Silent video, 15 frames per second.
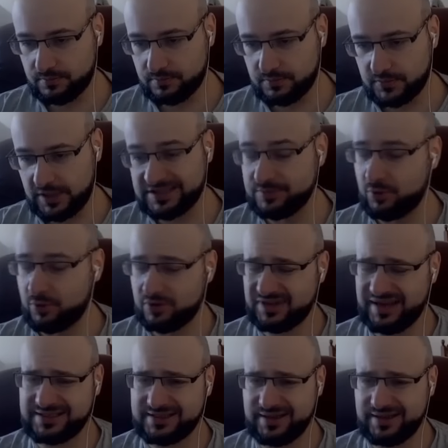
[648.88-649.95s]
it's more
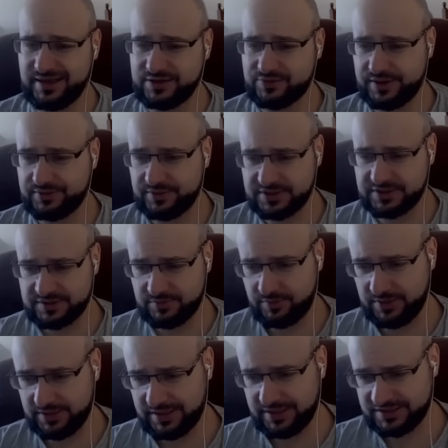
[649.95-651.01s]
Landslide, right?
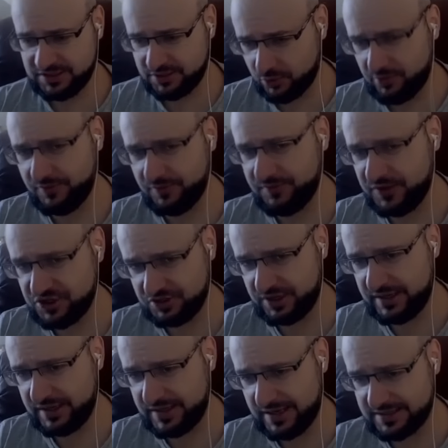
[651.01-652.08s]
But is it more efficient
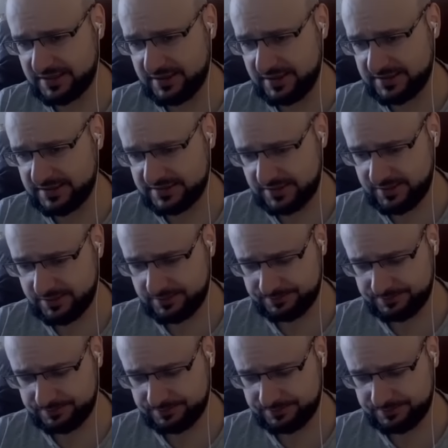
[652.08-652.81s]
than casting Landslide?